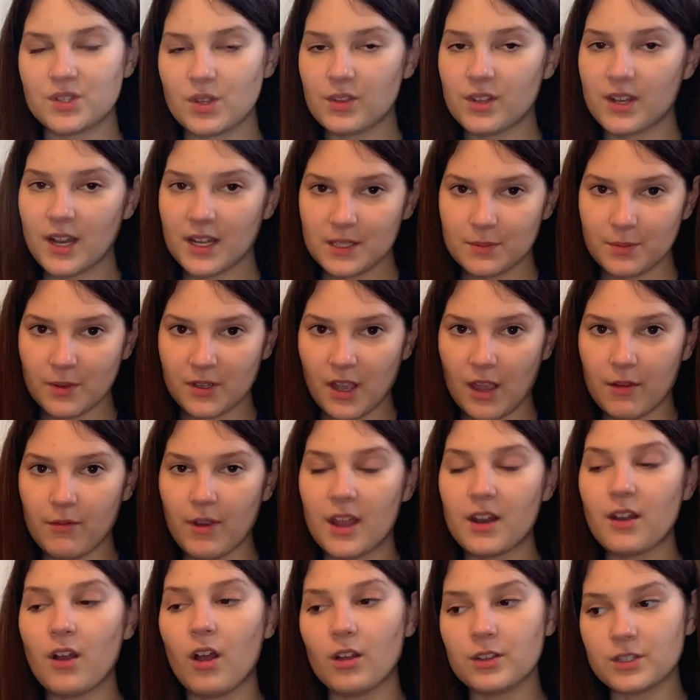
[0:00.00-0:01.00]
the next book I
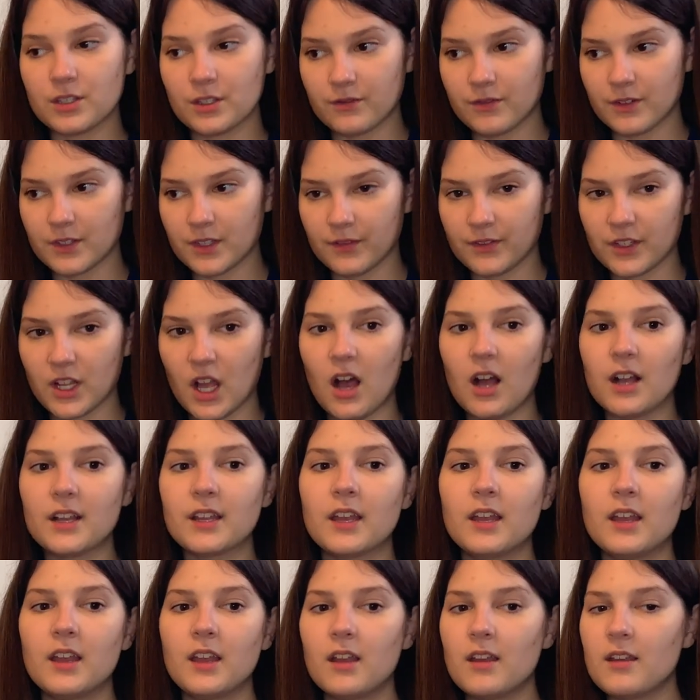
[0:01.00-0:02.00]
read, also for the vlog,
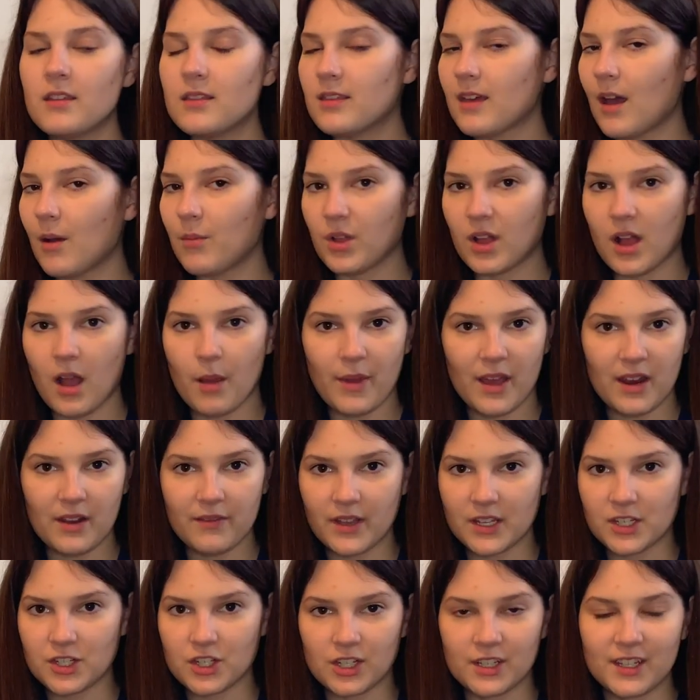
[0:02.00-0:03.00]
that will come out
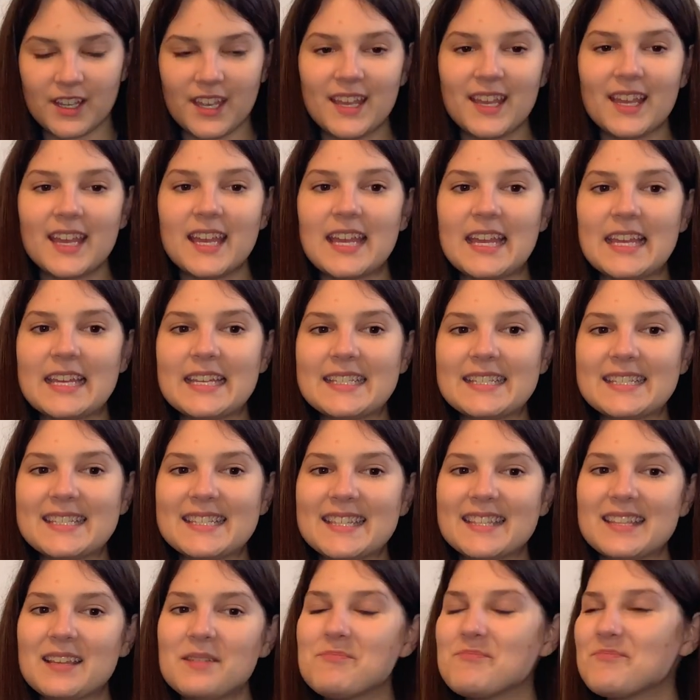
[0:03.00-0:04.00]
eventually, is
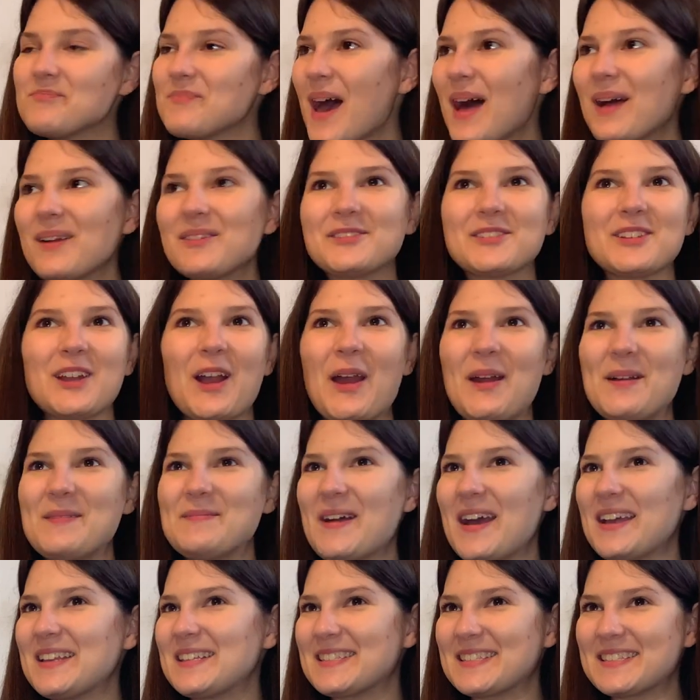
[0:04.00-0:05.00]
The Bell Jar
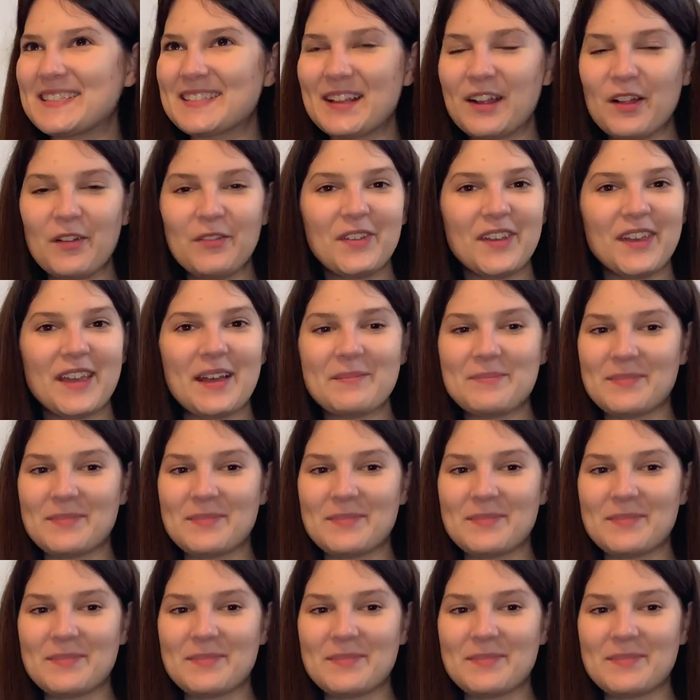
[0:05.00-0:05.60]
by Sylvia